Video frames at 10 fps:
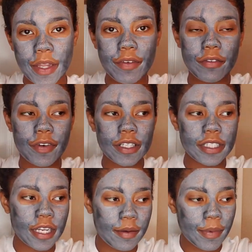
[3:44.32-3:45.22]
For the first
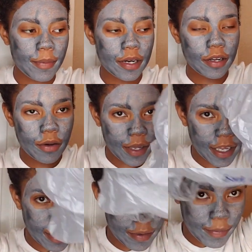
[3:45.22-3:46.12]
step, I'm going to go
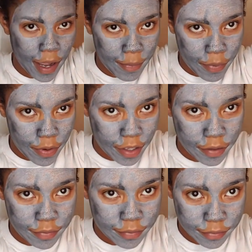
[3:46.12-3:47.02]
ahead and pop on
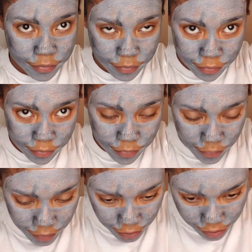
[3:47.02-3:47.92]

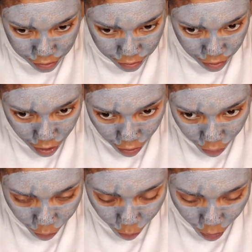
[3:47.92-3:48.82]

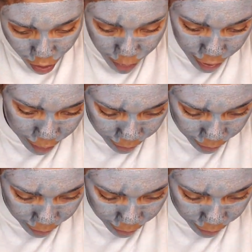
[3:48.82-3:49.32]
this Walmart